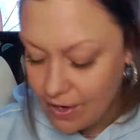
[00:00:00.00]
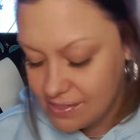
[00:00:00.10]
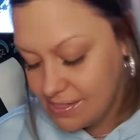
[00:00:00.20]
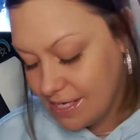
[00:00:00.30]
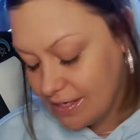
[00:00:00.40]
You
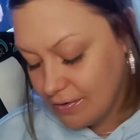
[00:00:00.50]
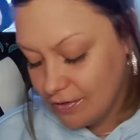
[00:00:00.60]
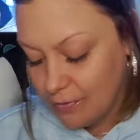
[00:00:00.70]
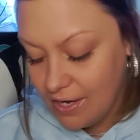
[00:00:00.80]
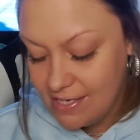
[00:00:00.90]
are single.
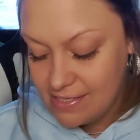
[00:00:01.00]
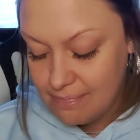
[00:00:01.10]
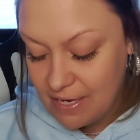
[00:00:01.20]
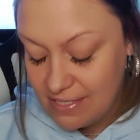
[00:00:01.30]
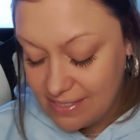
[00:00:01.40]
You are
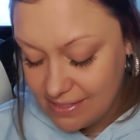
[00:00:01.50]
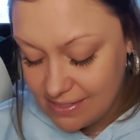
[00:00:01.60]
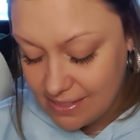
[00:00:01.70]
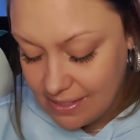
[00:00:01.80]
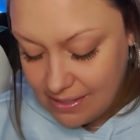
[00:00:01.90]

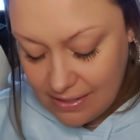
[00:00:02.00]
independent.